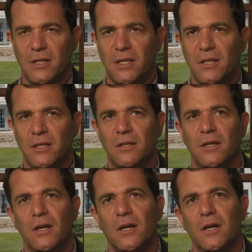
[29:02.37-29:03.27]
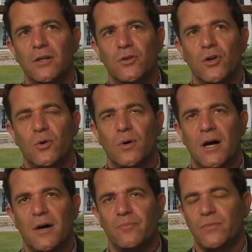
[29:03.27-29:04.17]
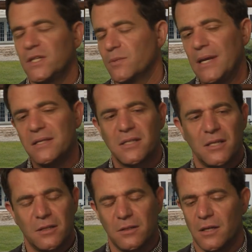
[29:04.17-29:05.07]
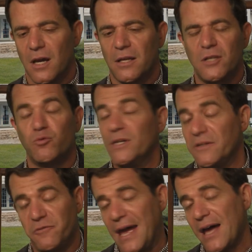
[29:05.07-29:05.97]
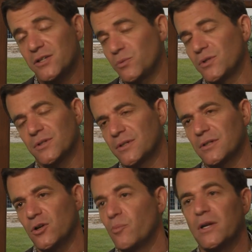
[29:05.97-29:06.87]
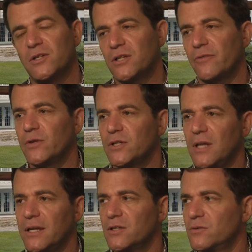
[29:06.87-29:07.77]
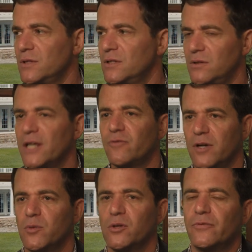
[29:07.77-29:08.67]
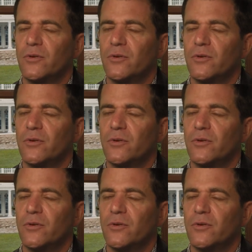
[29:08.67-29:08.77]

he, he's amazing, and he's really fast, which is, but his stuff, his light's very beautiful.